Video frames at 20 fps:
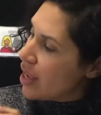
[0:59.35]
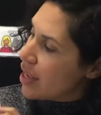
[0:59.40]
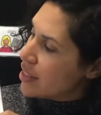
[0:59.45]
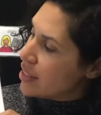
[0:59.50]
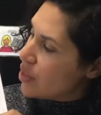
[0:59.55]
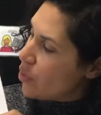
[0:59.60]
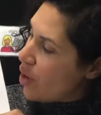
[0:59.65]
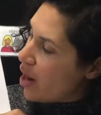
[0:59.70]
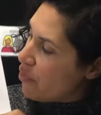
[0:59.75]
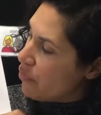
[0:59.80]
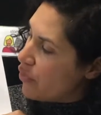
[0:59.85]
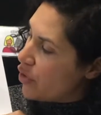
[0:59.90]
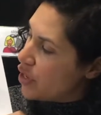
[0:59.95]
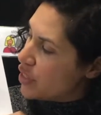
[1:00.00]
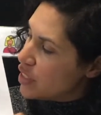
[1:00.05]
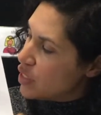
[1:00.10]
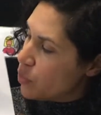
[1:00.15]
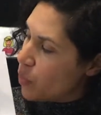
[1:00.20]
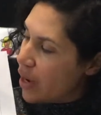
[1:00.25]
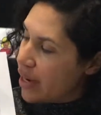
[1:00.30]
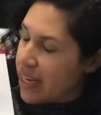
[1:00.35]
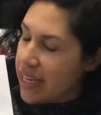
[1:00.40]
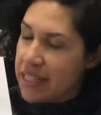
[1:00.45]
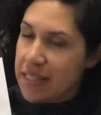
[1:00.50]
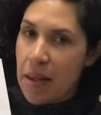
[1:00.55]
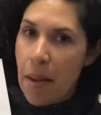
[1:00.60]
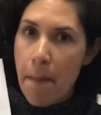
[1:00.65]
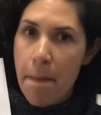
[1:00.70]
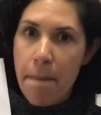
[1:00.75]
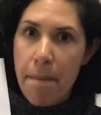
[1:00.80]
So our first one is
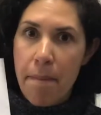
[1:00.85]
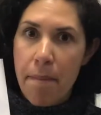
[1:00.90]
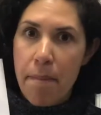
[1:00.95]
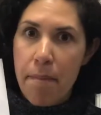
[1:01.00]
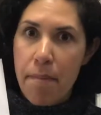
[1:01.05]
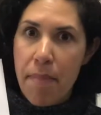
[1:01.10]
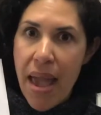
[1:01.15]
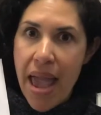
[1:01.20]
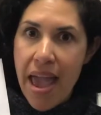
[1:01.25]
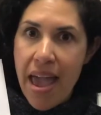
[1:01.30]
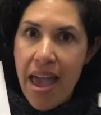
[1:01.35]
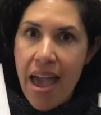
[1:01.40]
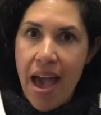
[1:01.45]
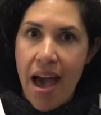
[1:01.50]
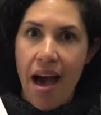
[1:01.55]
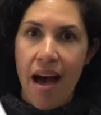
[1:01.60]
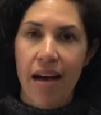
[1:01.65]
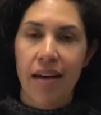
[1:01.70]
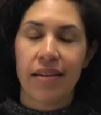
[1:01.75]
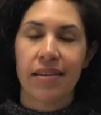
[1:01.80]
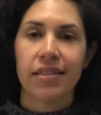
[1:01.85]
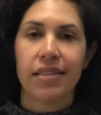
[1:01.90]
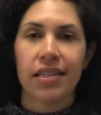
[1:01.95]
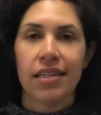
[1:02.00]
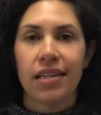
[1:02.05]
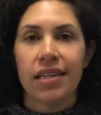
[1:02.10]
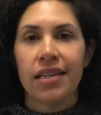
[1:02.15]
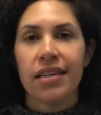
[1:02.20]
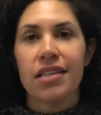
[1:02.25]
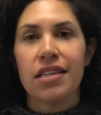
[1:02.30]
bear.
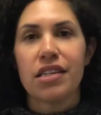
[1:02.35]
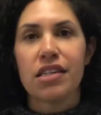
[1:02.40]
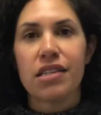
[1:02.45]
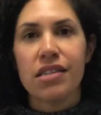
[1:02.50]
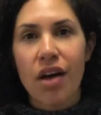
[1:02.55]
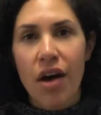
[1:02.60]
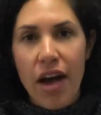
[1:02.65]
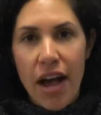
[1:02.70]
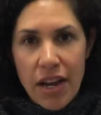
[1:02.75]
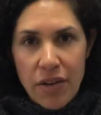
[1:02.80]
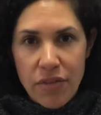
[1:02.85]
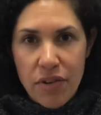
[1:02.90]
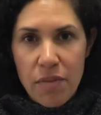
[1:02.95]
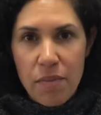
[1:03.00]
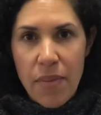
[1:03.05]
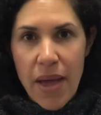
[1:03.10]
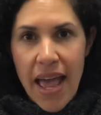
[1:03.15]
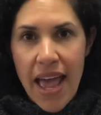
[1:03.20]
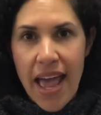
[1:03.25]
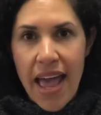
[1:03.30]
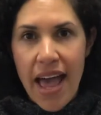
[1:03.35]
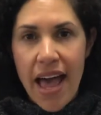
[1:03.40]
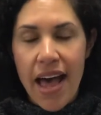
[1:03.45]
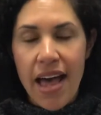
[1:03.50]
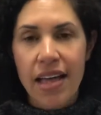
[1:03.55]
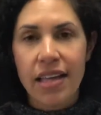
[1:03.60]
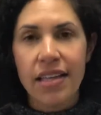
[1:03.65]
The sign for bear